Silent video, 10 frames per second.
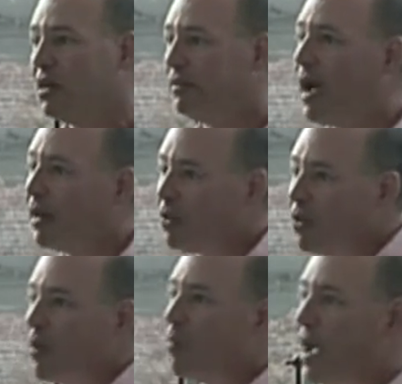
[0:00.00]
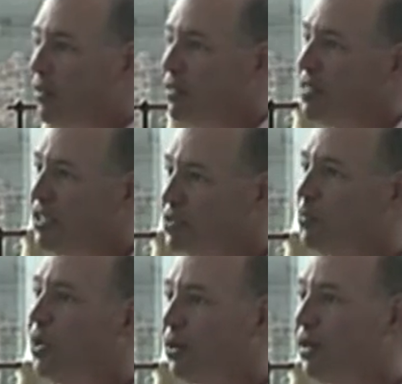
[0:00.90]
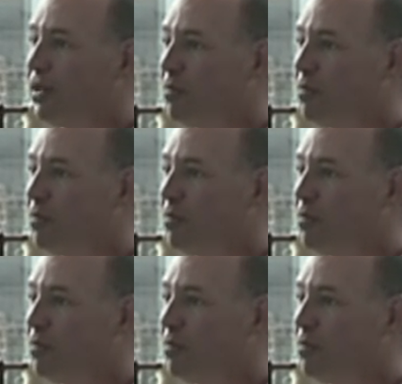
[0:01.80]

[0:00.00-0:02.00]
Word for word: not only about this period